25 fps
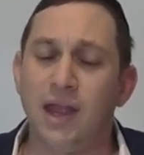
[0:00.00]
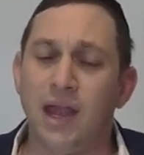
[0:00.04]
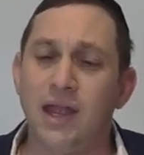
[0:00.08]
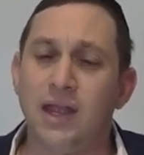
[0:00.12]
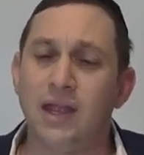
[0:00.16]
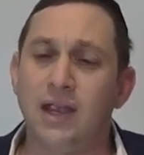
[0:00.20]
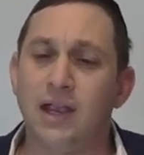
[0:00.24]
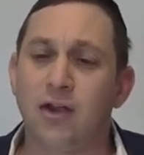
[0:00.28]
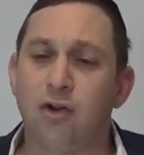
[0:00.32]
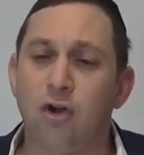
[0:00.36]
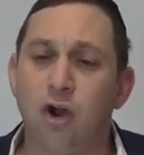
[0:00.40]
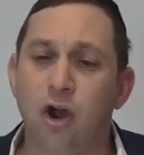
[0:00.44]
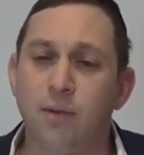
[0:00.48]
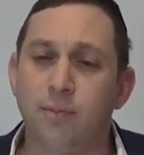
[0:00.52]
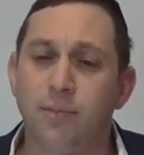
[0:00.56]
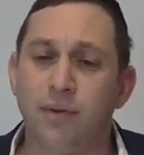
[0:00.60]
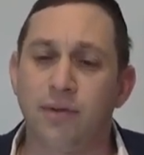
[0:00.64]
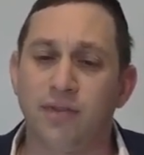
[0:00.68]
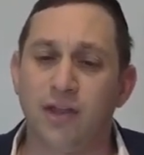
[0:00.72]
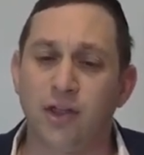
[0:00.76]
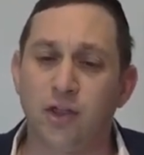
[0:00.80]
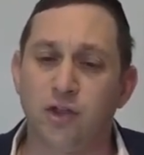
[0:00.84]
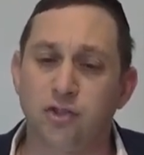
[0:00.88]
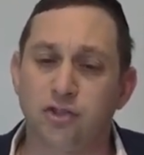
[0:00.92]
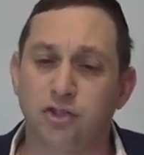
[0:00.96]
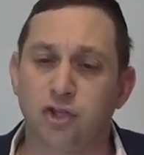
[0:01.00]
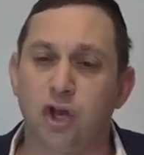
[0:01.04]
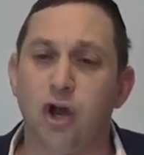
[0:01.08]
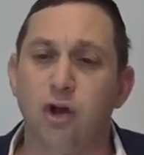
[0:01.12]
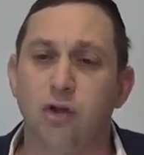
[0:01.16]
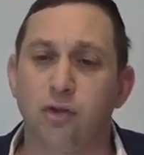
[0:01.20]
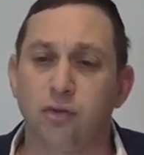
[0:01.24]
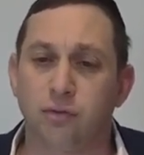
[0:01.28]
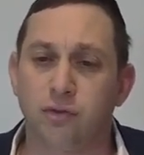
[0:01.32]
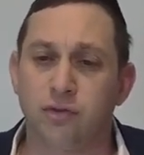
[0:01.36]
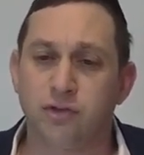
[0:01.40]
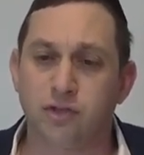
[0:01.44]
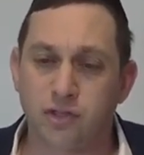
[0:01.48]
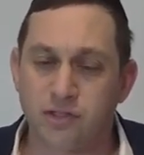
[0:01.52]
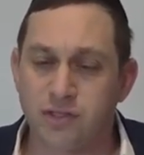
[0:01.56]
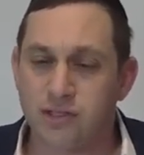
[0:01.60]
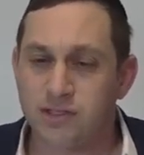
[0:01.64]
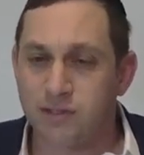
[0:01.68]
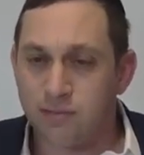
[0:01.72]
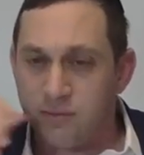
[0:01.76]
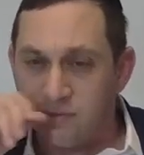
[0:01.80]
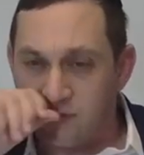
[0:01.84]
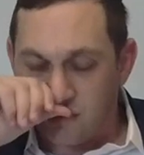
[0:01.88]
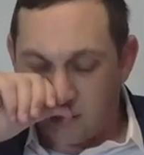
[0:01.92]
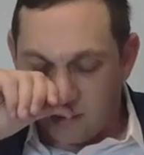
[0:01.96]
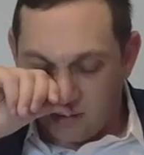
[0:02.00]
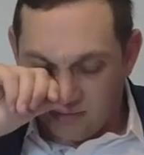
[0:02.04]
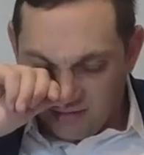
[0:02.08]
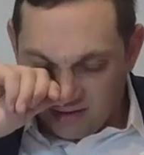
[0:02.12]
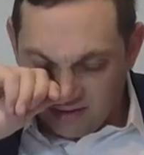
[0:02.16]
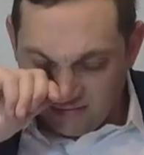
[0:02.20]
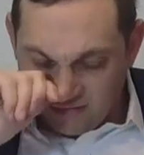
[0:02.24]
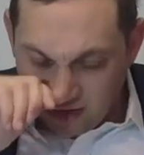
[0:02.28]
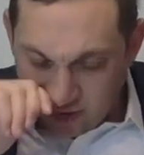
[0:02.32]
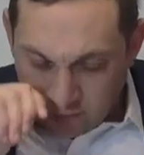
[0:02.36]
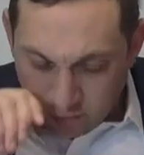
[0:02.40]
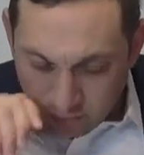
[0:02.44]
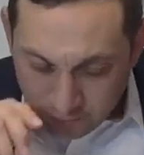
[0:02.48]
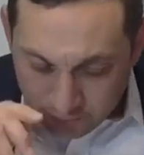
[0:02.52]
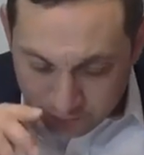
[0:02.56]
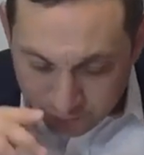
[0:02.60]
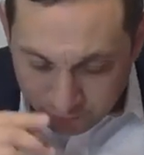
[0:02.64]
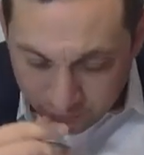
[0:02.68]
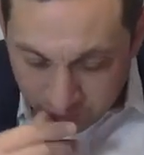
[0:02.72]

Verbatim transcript: a carbon that you stole, because it's mitzvah of